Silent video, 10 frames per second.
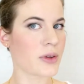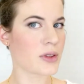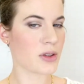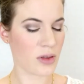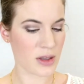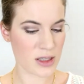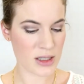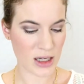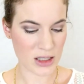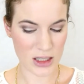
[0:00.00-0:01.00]
So this
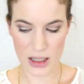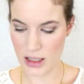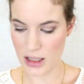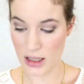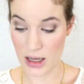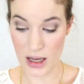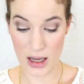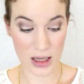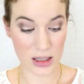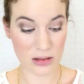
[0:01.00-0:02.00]
is actually
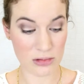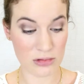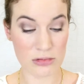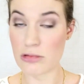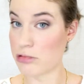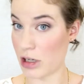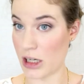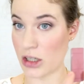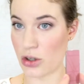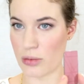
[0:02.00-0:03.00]
a
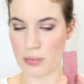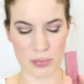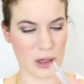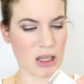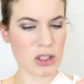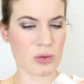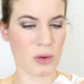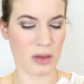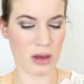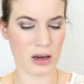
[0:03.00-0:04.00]
really good blush
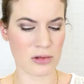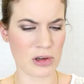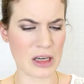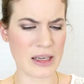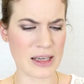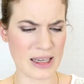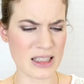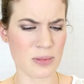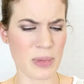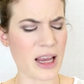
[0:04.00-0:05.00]
with a really
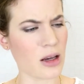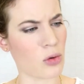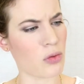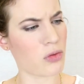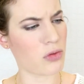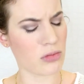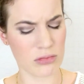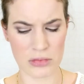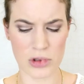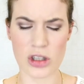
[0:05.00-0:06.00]
nice payoff.
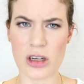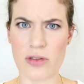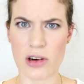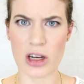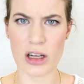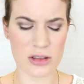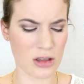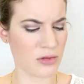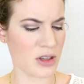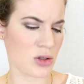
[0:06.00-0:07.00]
You need very
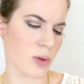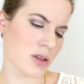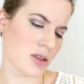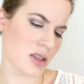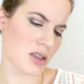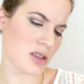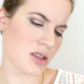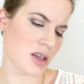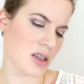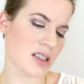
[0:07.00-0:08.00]
little of this one. This is
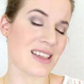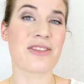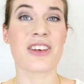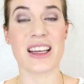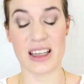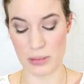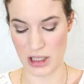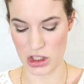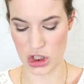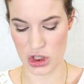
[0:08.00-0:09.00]
the defining
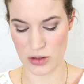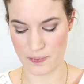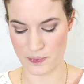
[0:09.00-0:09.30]
blush.